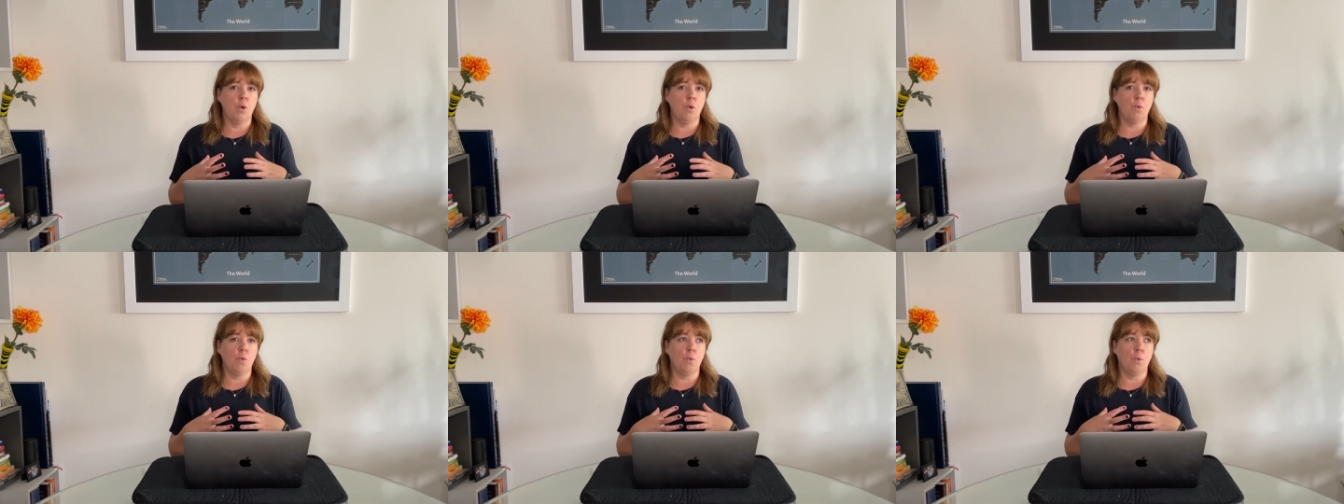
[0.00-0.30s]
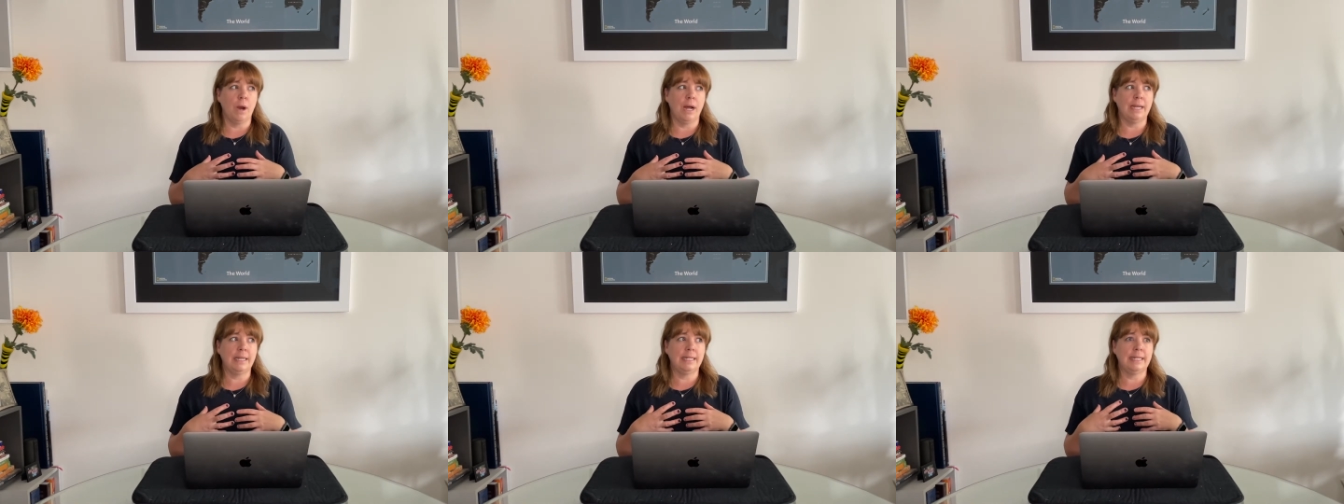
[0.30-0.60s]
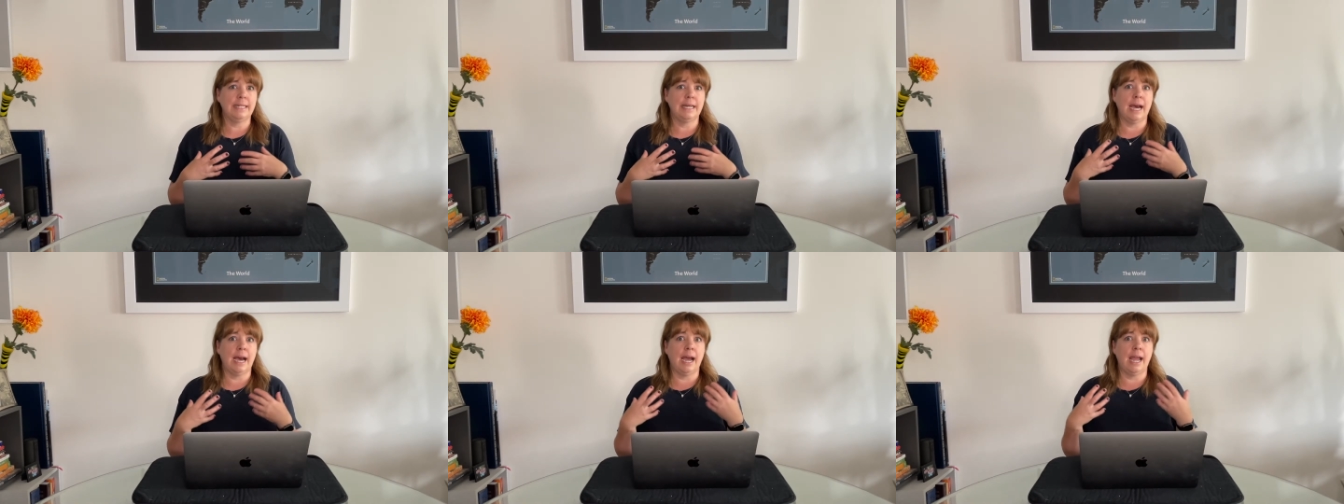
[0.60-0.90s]
what
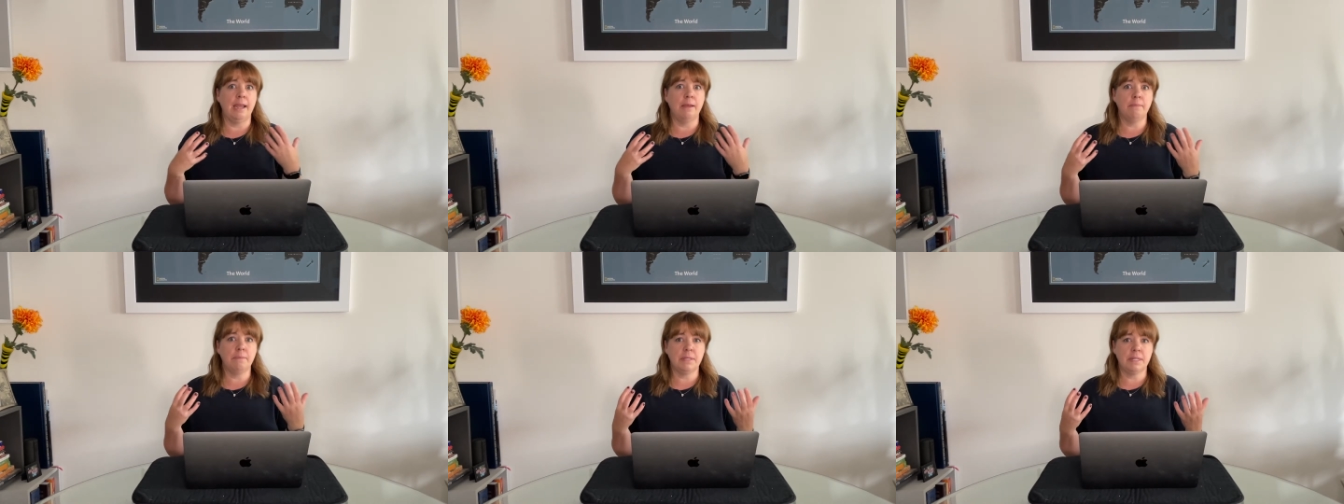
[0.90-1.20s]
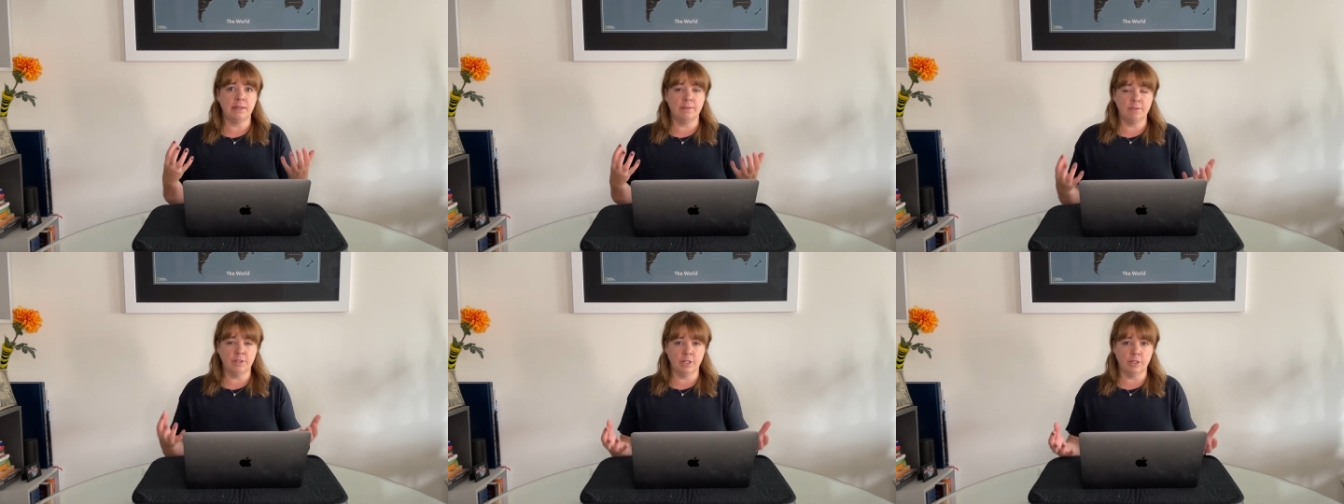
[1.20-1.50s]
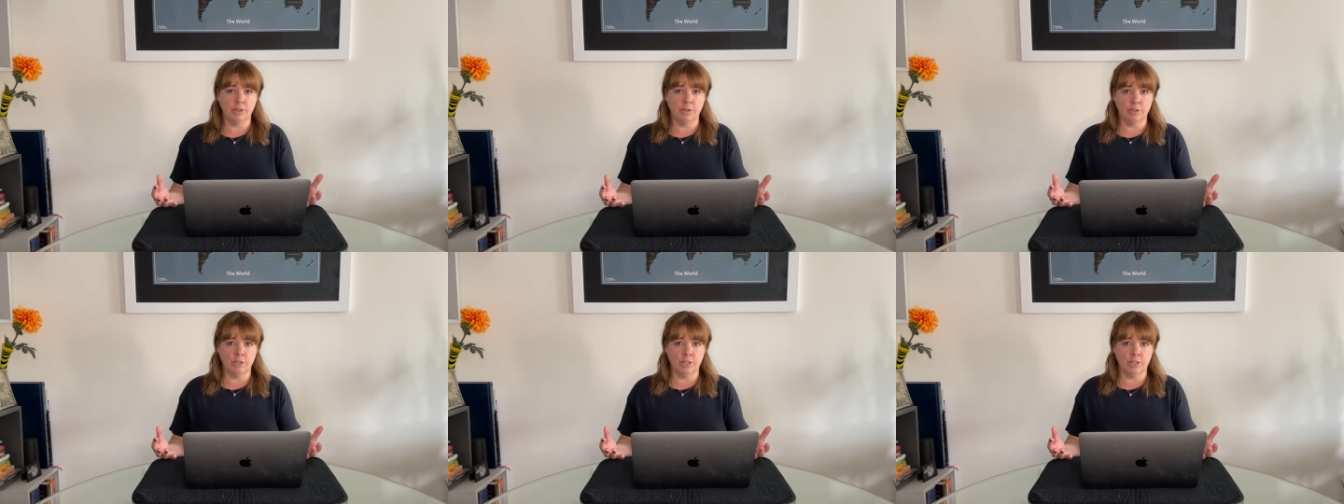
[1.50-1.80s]
types of
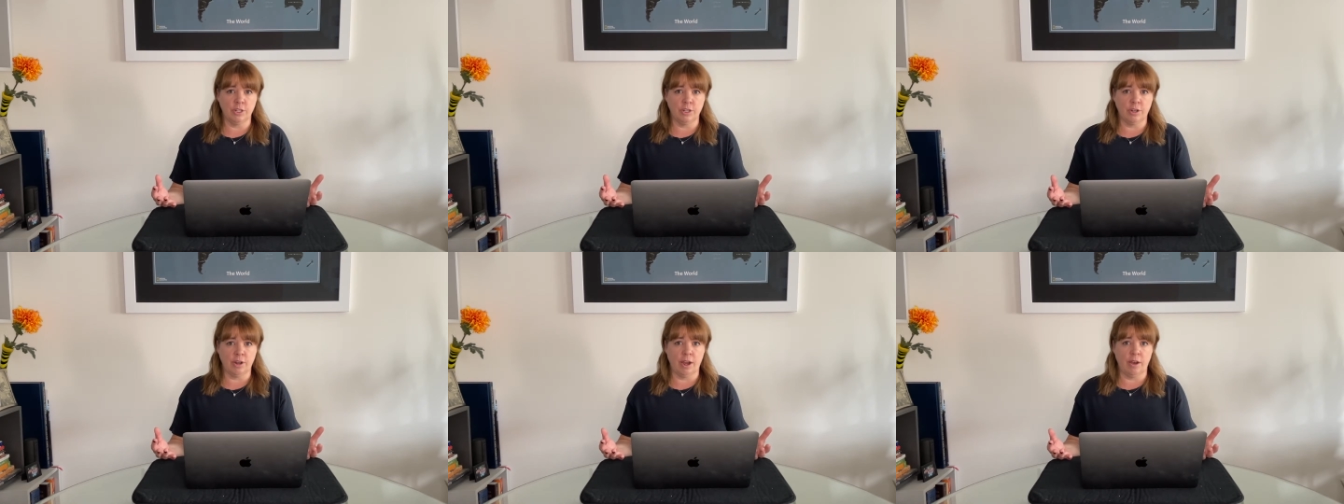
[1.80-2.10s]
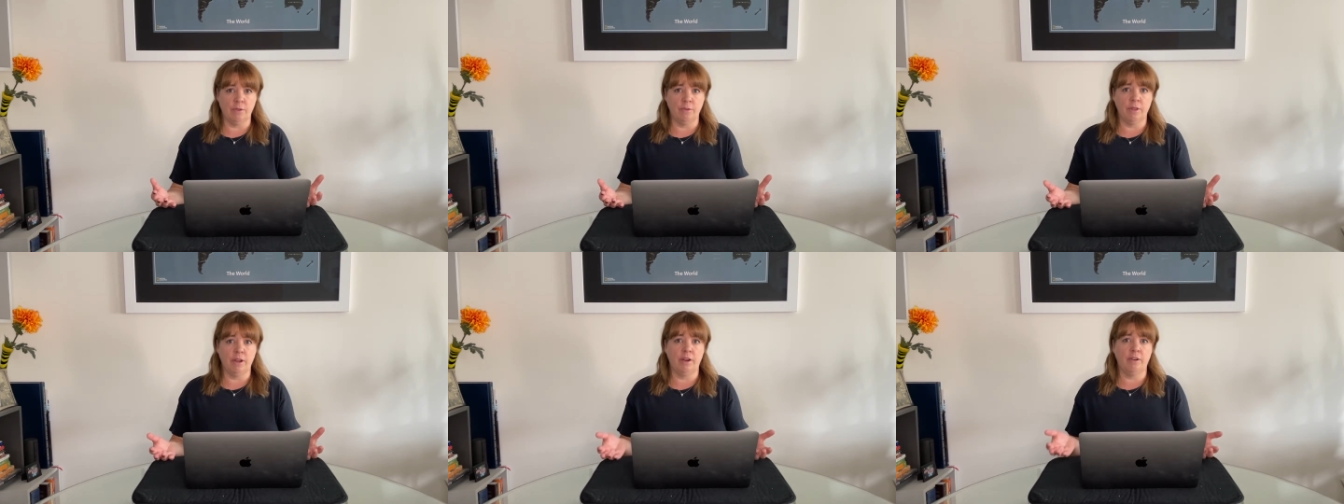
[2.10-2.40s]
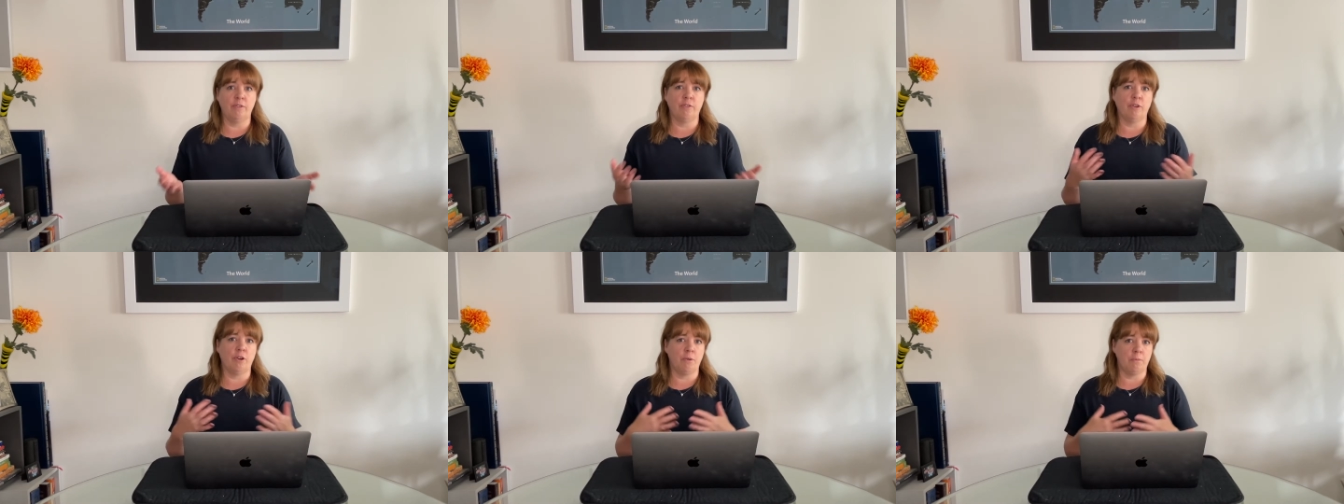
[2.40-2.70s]
solutions are out there
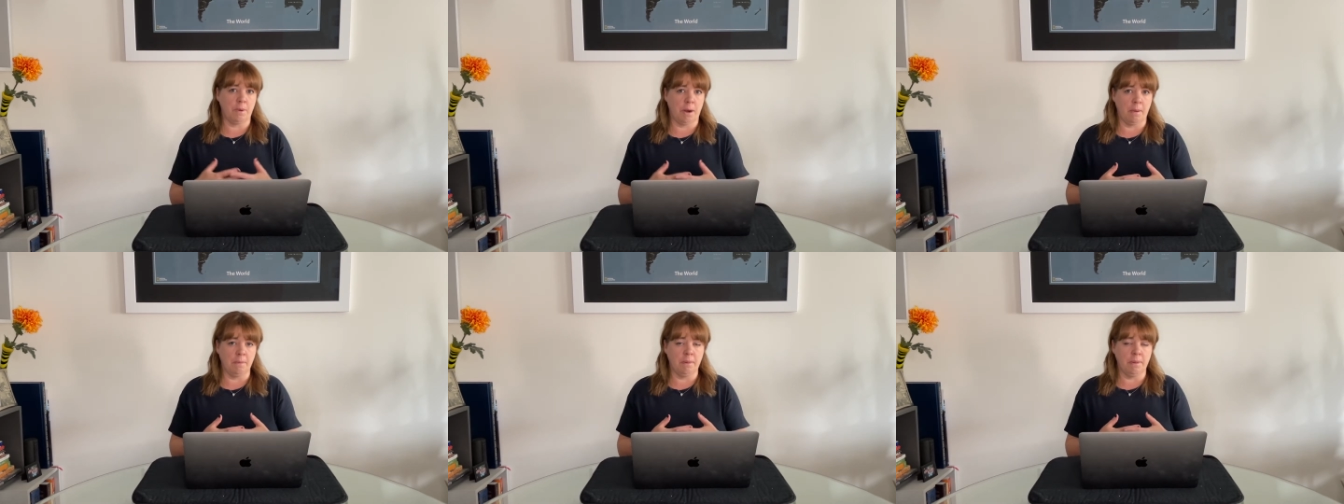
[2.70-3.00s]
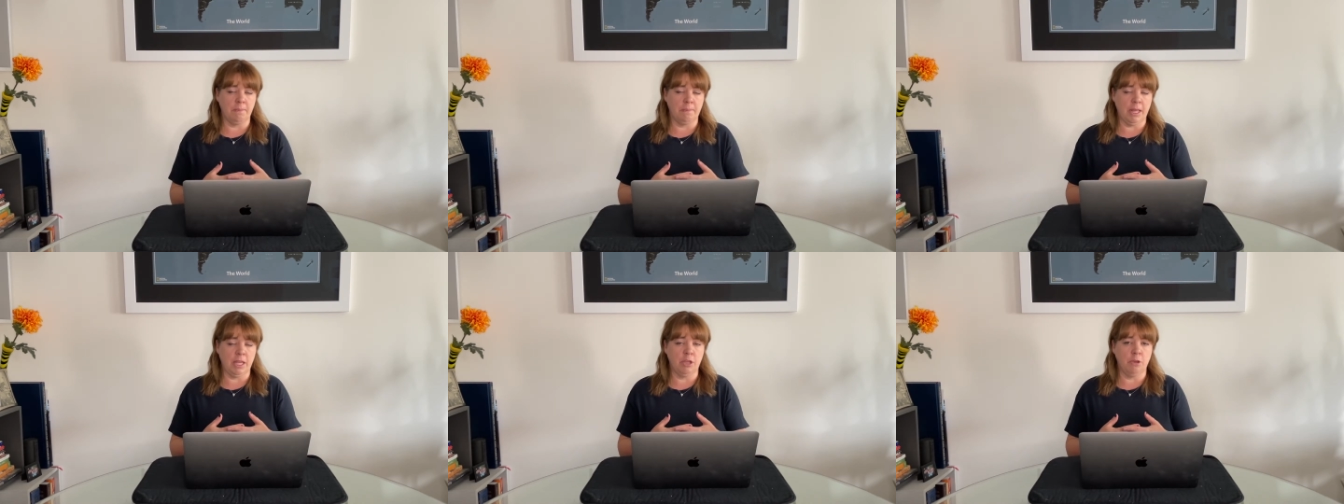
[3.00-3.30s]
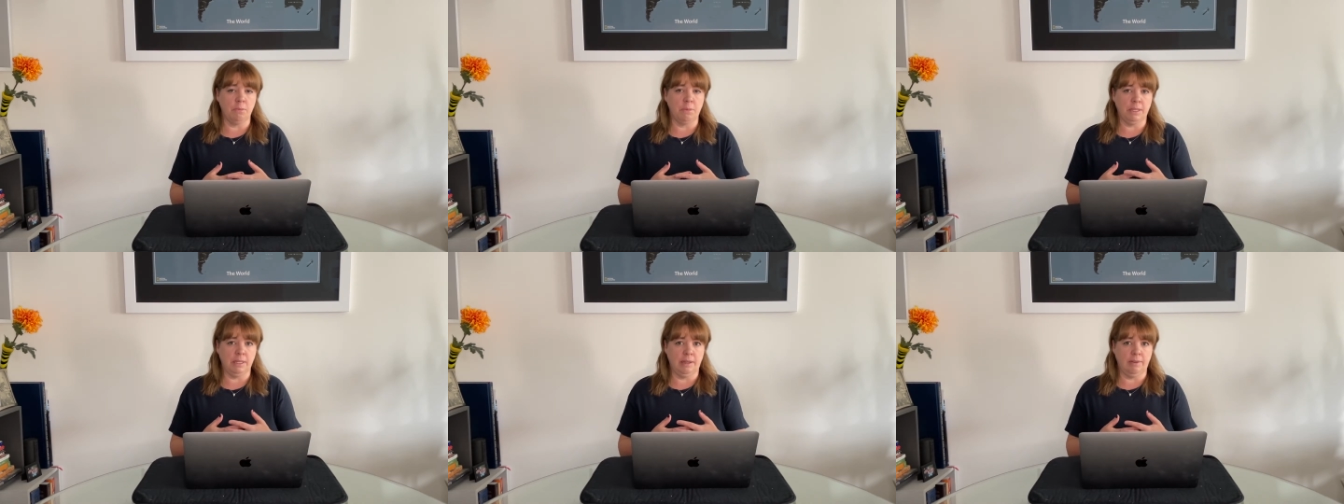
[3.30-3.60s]
for a problem that you
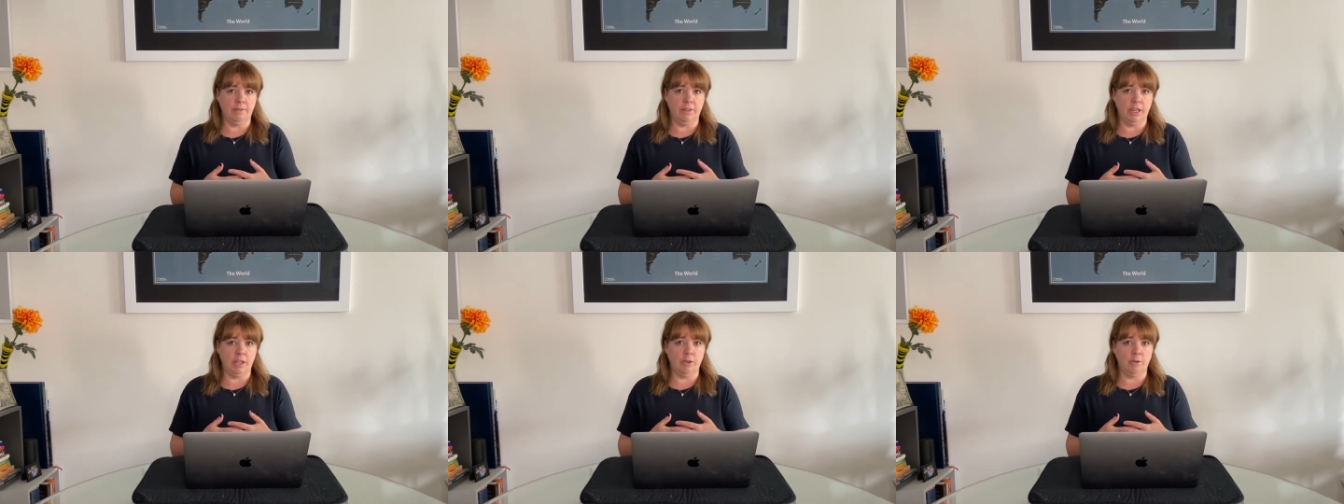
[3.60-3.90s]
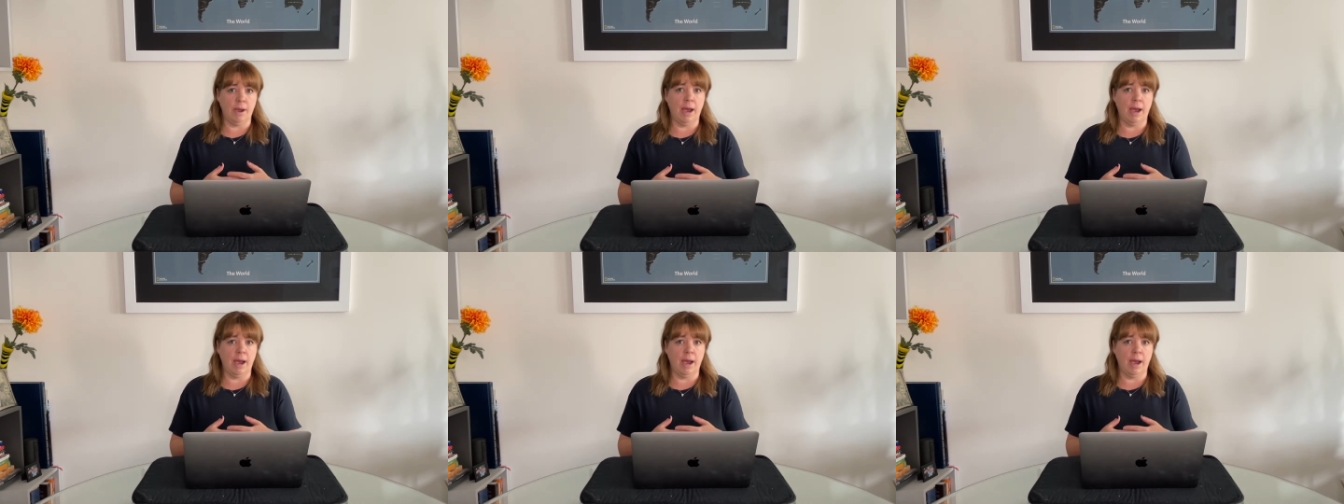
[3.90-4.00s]
believe that you